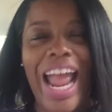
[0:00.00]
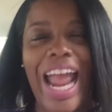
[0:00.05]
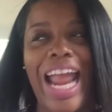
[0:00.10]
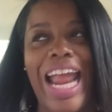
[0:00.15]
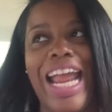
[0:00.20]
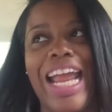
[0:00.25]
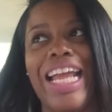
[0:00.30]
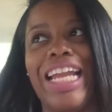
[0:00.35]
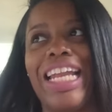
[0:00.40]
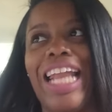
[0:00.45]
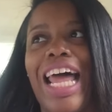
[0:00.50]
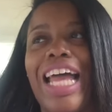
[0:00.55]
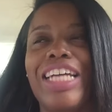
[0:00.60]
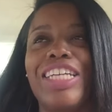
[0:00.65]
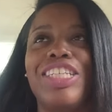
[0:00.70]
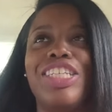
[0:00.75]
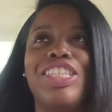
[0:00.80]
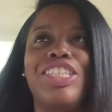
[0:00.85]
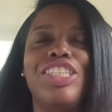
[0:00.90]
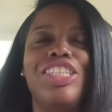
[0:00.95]
And
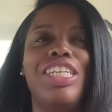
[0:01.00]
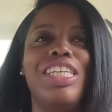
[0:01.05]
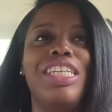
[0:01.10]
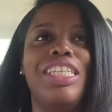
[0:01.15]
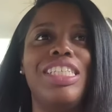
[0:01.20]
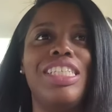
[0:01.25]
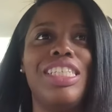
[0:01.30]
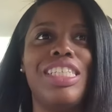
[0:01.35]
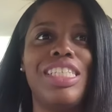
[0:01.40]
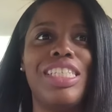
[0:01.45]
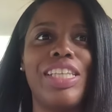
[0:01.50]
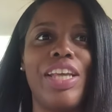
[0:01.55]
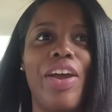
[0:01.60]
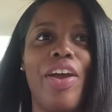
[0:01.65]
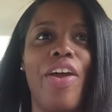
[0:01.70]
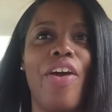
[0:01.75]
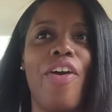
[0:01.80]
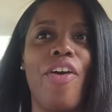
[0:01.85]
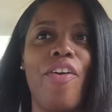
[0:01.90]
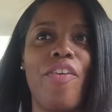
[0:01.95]
like, she's
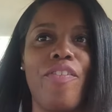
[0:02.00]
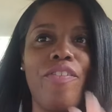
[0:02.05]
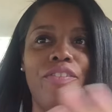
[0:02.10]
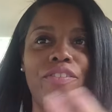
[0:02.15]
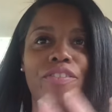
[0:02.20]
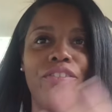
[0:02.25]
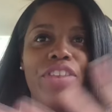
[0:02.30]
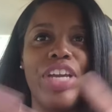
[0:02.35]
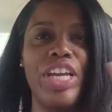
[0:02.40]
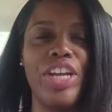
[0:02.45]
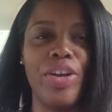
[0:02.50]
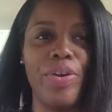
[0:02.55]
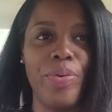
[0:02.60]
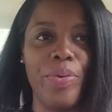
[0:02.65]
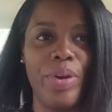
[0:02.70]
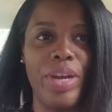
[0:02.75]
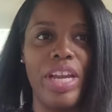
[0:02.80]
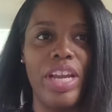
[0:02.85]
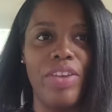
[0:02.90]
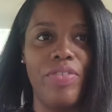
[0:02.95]

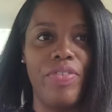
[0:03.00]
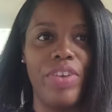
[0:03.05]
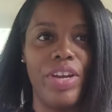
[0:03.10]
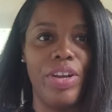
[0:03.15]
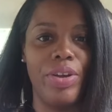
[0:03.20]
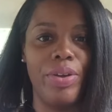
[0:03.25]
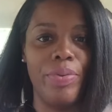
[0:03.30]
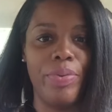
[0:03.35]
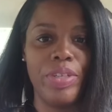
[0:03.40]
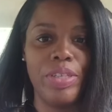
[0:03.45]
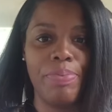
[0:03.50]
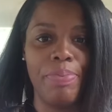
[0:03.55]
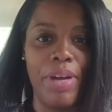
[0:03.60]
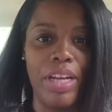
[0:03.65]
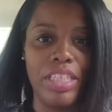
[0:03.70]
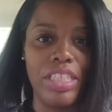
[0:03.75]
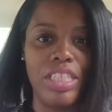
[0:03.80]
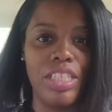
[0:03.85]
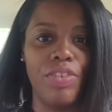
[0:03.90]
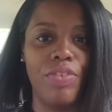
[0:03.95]
very
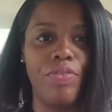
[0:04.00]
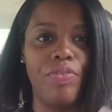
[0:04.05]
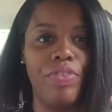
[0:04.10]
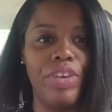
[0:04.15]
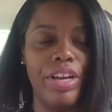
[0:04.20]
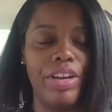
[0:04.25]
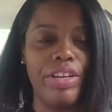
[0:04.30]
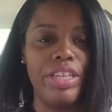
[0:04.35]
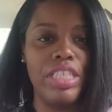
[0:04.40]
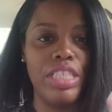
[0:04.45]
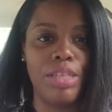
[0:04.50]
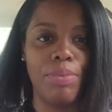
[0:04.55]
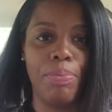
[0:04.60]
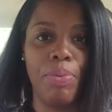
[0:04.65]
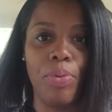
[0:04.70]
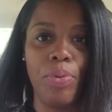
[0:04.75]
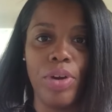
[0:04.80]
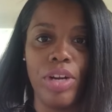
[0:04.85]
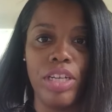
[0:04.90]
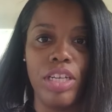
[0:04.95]
responsive, very
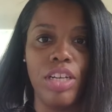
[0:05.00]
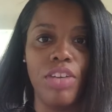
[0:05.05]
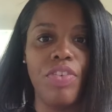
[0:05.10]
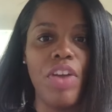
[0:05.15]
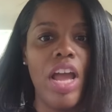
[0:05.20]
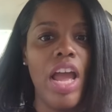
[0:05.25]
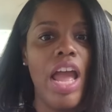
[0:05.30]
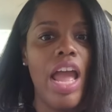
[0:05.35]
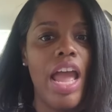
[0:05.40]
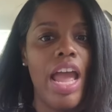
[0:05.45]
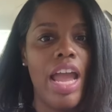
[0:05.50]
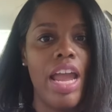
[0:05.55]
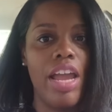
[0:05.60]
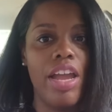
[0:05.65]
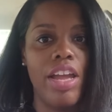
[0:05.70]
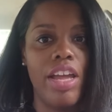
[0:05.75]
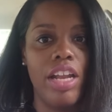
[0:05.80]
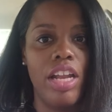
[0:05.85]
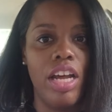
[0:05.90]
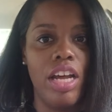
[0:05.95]
supportive,
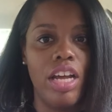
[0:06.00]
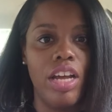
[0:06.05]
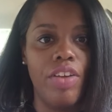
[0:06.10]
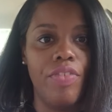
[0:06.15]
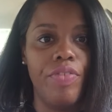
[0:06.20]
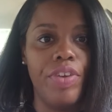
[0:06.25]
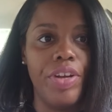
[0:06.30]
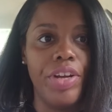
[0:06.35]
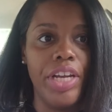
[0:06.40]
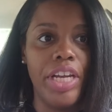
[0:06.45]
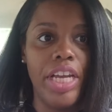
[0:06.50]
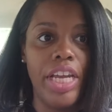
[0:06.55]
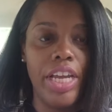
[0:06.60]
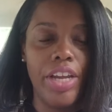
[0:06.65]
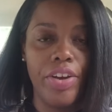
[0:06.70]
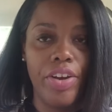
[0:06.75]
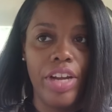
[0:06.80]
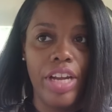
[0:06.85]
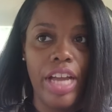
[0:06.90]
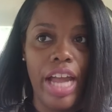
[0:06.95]
and very
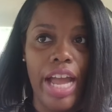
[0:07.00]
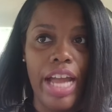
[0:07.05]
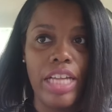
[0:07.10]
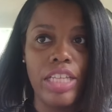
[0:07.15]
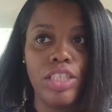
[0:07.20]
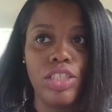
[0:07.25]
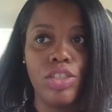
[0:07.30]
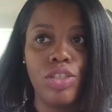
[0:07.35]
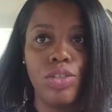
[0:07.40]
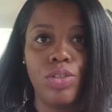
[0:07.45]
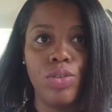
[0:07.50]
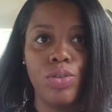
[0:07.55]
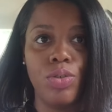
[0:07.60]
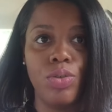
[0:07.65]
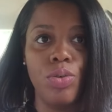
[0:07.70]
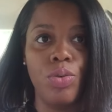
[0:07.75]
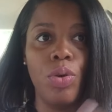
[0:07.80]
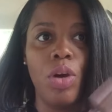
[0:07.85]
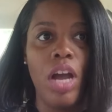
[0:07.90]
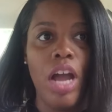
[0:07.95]
caring as
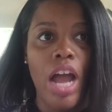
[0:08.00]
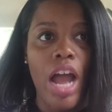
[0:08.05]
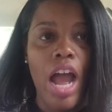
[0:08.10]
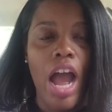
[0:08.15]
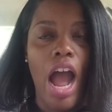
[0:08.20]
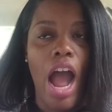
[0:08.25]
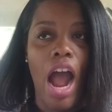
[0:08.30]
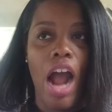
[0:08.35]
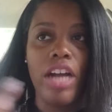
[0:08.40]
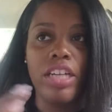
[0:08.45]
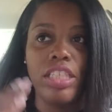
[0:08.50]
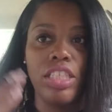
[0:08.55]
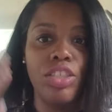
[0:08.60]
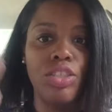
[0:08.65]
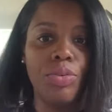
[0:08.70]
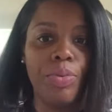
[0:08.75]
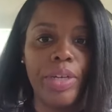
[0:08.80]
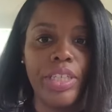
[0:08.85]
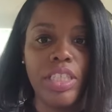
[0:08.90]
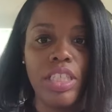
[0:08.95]
to our
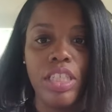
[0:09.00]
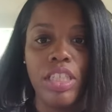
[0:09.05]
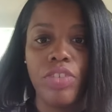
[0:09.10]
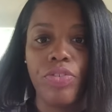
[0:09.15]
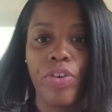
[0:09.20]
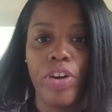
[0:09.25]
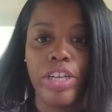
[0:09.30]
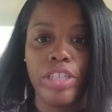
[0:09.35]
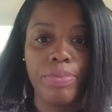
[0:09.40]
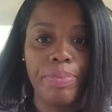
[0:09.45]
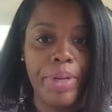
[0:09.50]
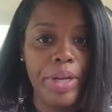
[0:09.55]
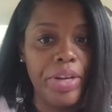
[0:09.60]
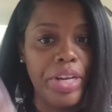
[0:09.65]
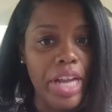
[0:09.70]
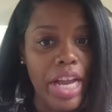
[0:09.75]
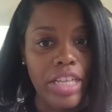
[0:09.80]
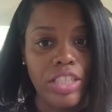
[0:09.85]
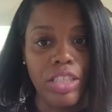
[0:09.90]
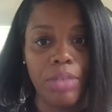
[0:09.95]
situation as far as
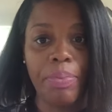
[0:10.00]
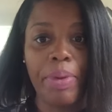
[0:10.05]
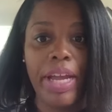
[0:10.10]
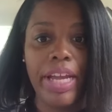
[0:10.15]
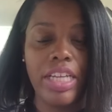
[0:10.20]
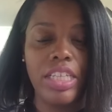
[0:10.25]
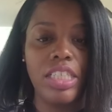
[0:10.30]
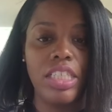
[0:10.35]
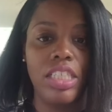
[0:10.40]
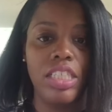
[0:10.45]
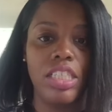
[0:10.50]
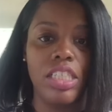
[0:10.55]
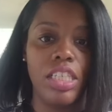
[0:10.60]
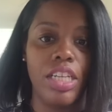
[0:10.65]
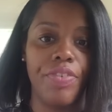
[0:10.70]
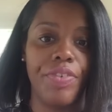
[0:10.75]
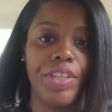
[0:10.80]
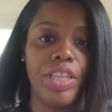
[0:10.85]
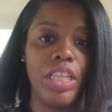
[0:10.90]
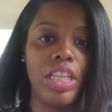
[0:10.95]
bariatric patients and
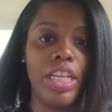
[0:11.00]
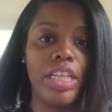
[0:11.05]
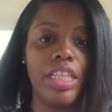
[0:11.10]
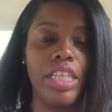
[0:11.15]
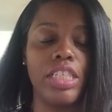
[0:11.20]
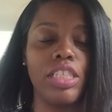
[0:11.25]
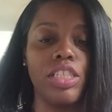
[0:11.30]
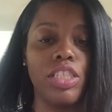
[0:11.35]
everything like that.